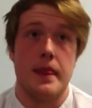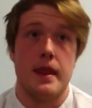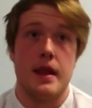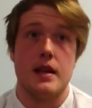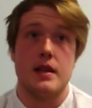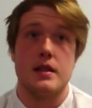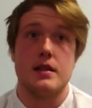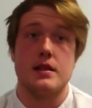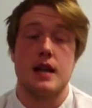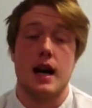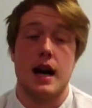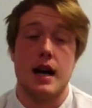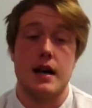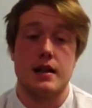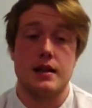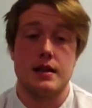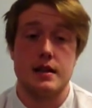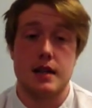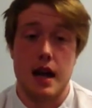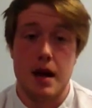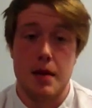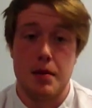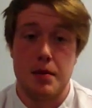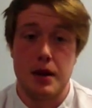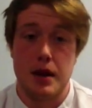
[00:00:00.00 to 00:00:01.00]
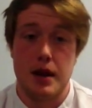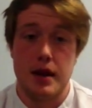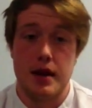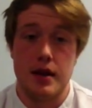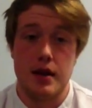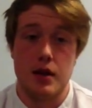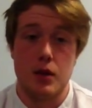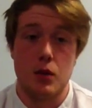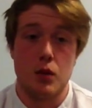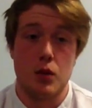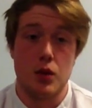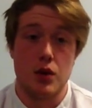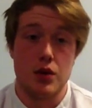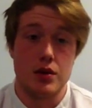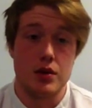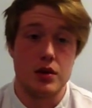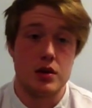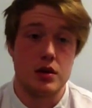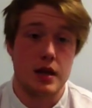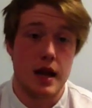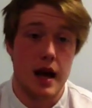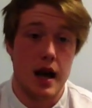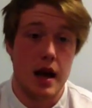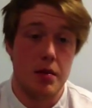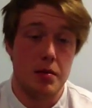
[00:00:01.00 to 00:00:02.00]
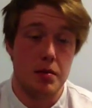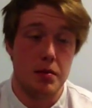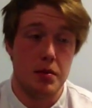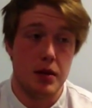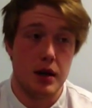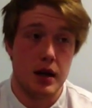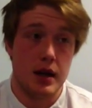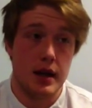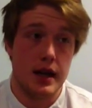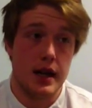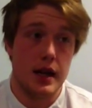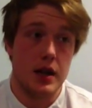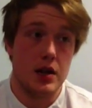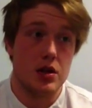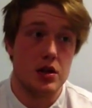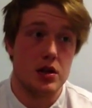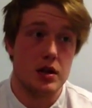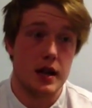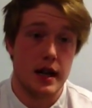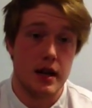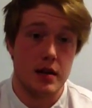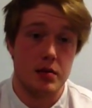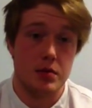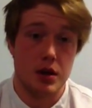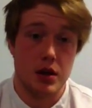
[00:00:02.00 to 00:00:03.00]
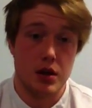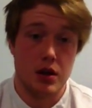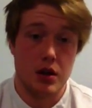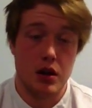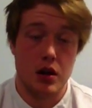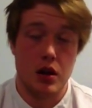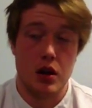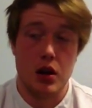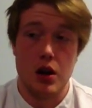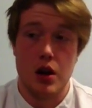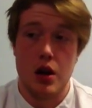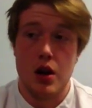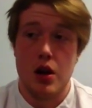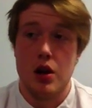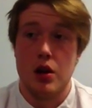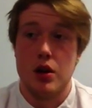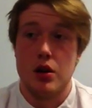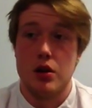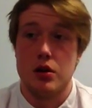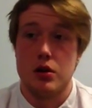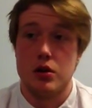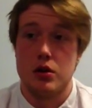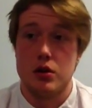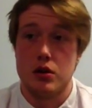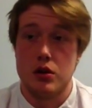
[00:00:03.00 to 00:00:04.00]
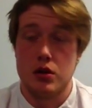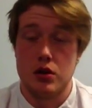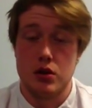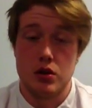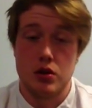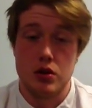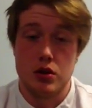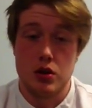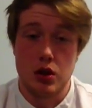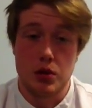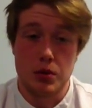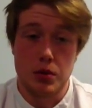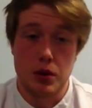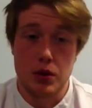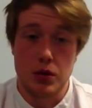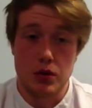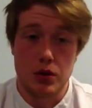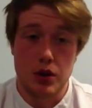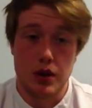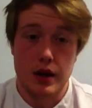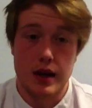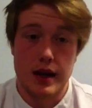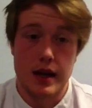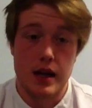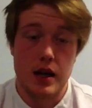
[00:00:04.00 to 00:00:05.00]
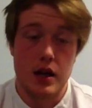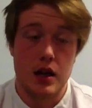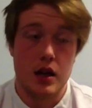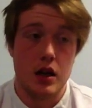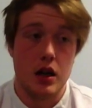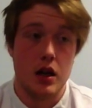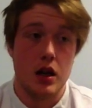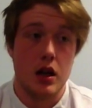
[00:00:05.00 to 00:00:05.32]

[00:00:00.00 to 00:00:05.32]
sidestepping, 1 step in each segment, double running,